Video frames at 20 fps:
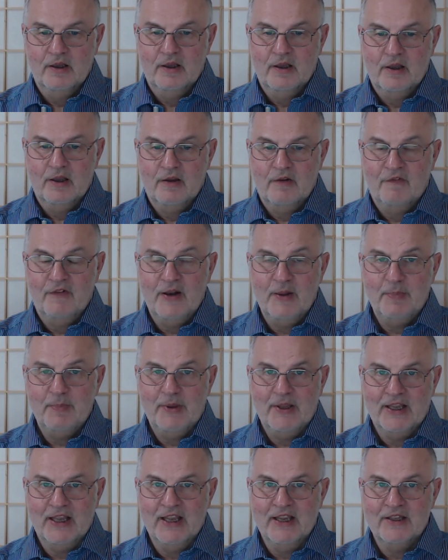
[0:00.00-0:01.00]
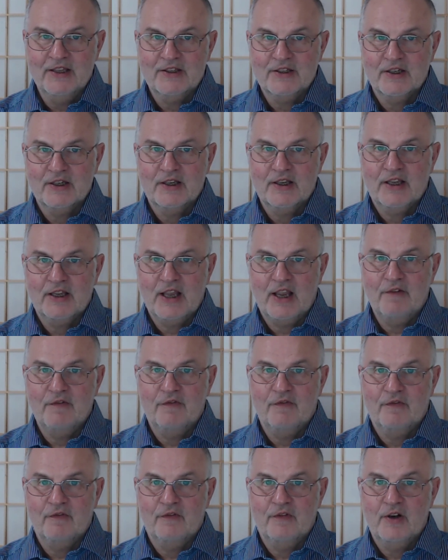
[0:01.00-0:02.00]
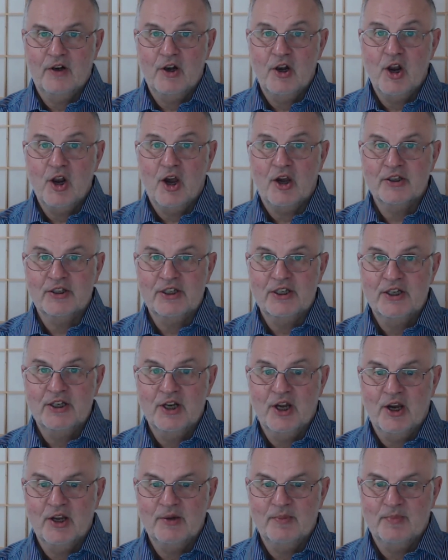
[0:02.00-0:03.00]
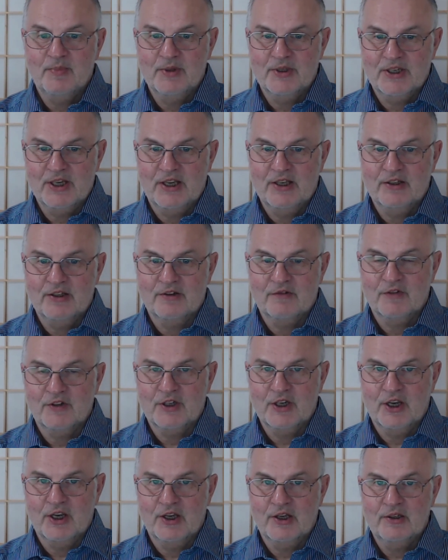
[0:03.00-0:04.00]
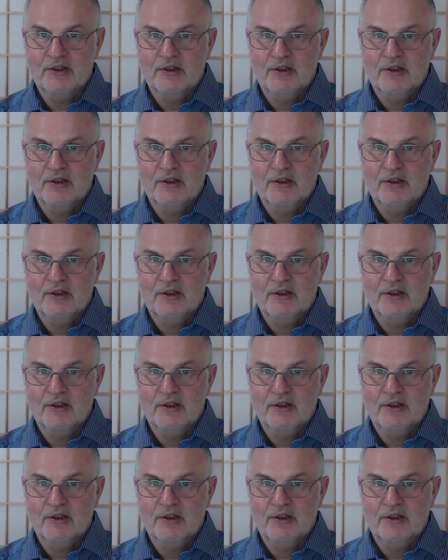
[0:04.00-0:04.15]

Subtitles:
flipping it gave 99% return,